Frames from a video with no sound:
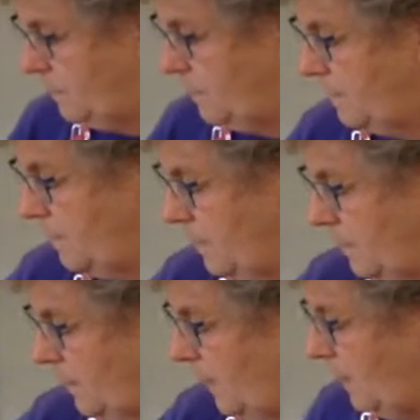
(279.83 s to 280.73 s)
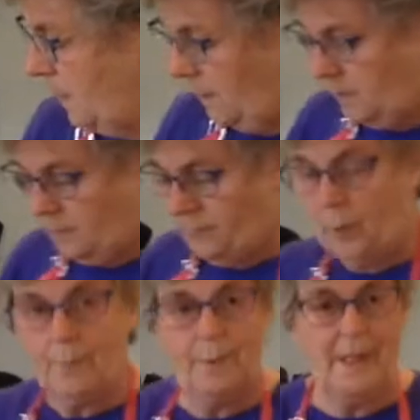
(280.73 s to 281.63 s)
So I've
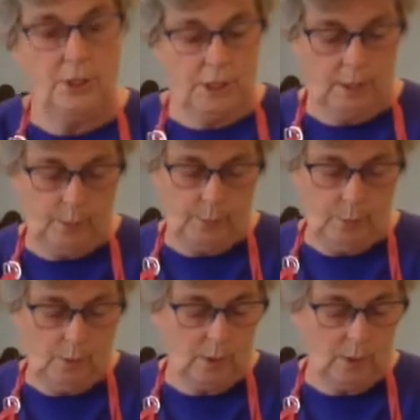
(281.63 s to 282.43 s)
got my measuring spoon,